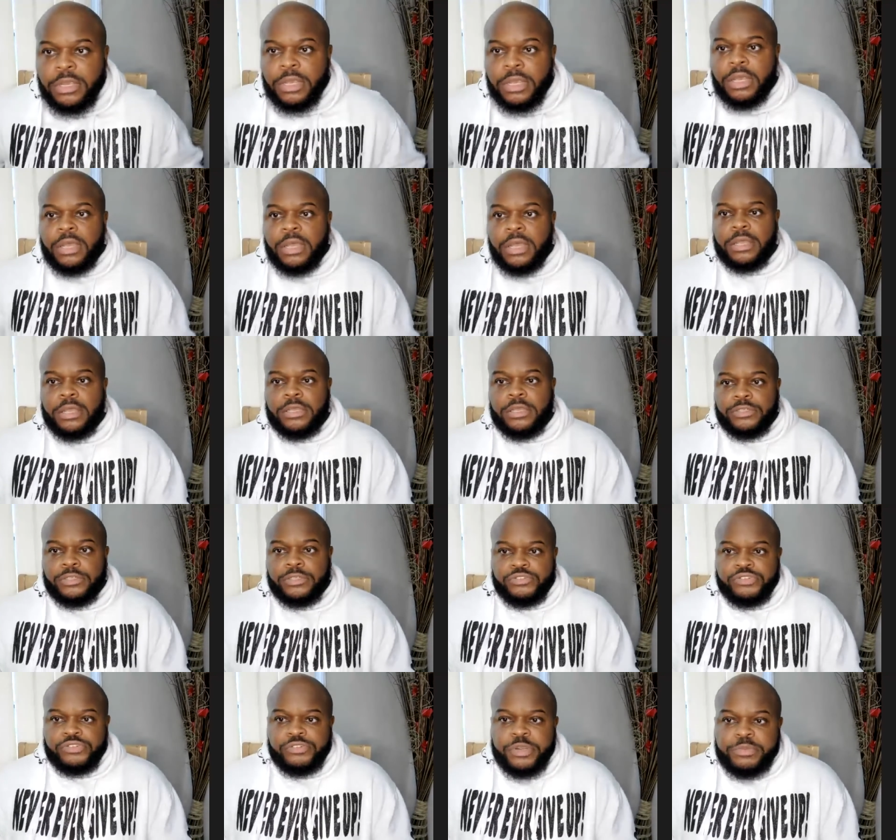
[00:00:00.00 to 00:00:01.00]
uh,
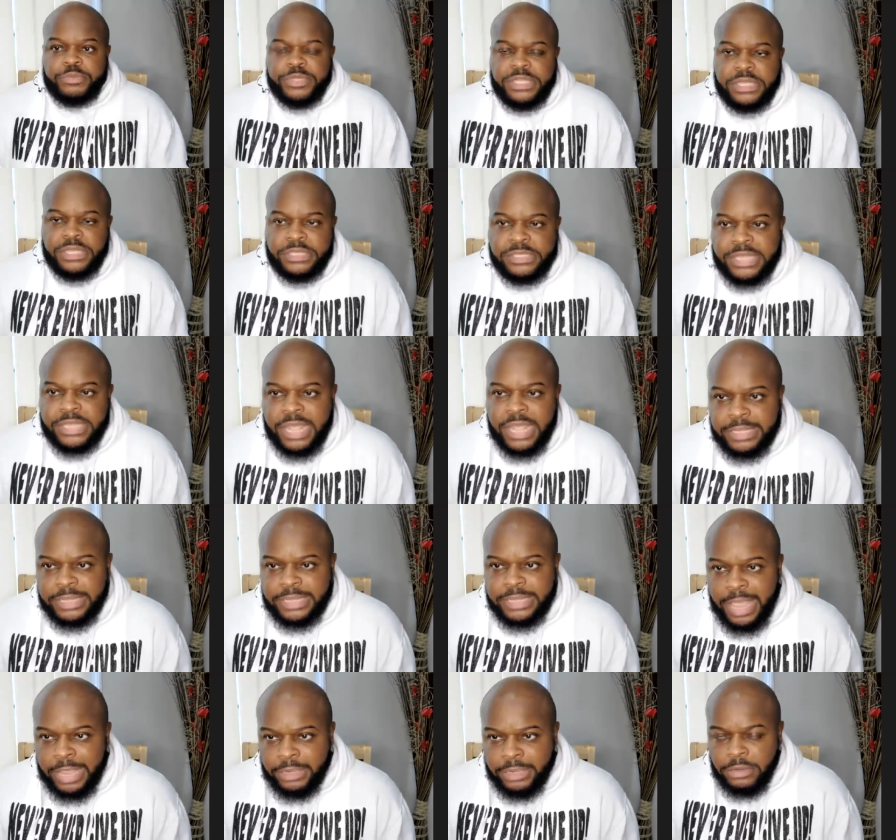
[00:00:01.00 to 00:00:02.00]
Jastrzembski in
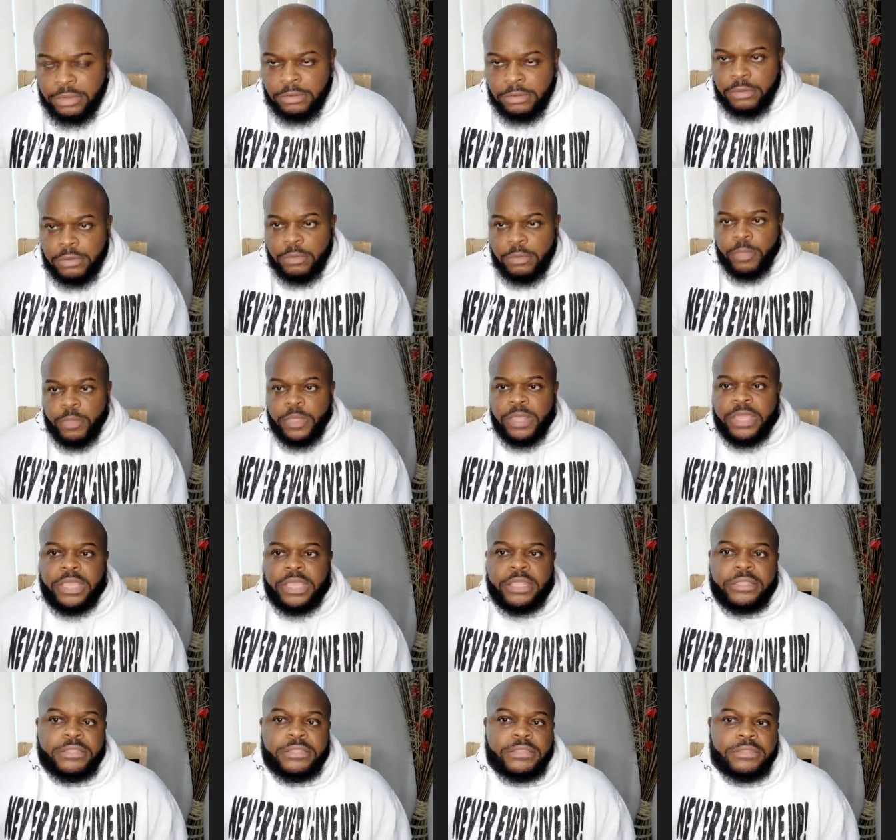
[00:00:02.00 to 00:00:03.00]
Santiago
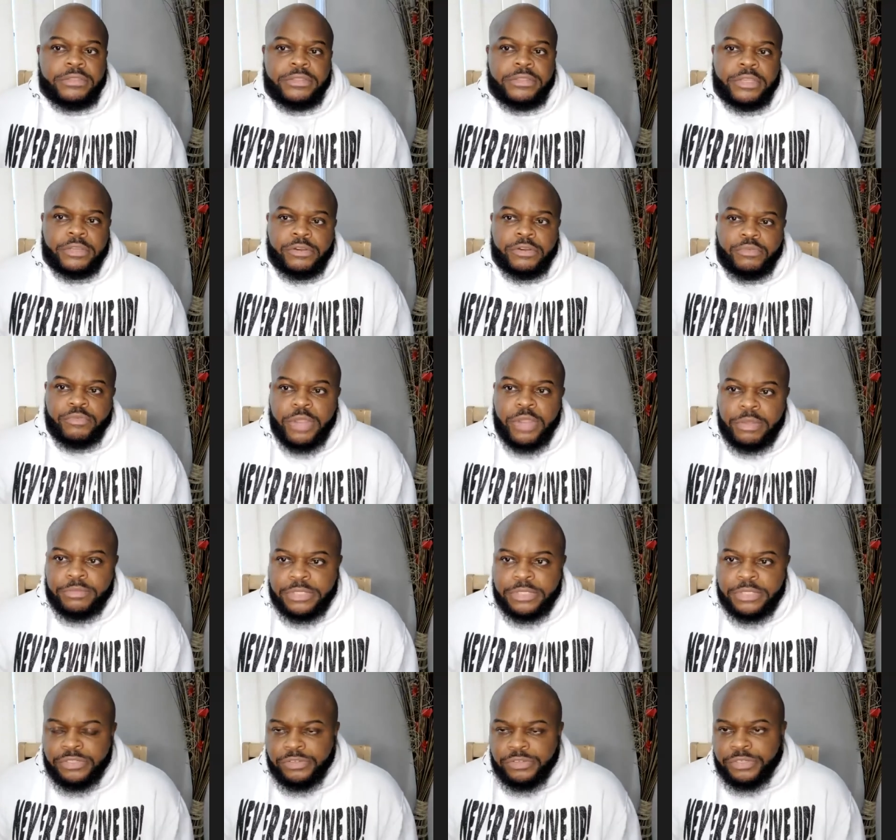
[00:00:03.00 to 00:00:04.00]
and the
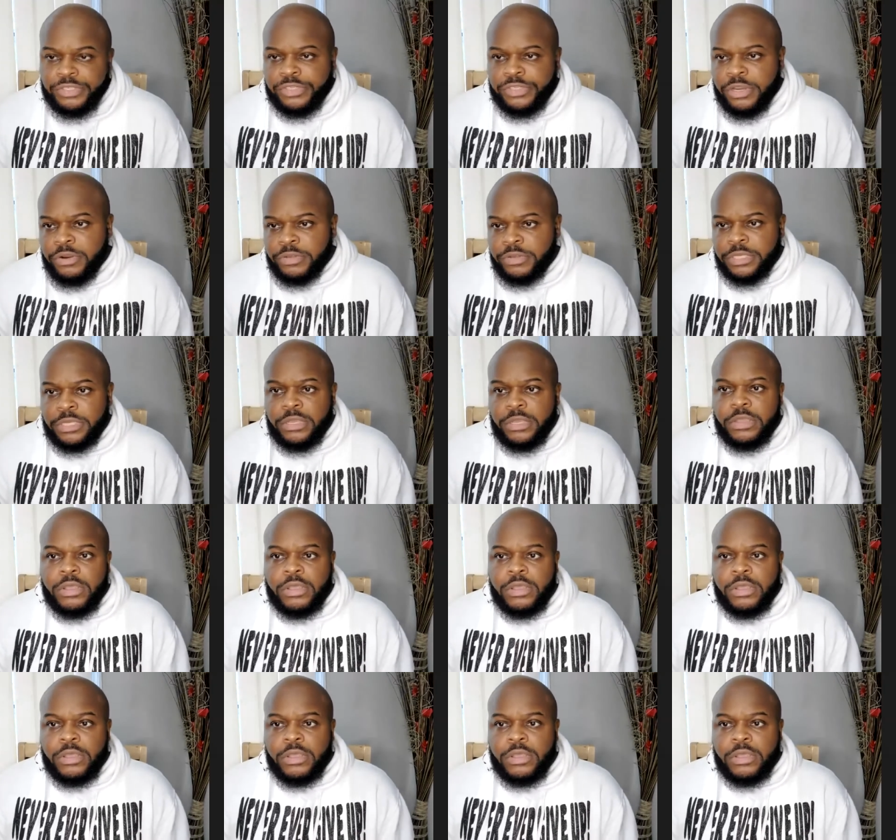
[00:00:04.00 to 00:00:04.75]
corrupt district attorney,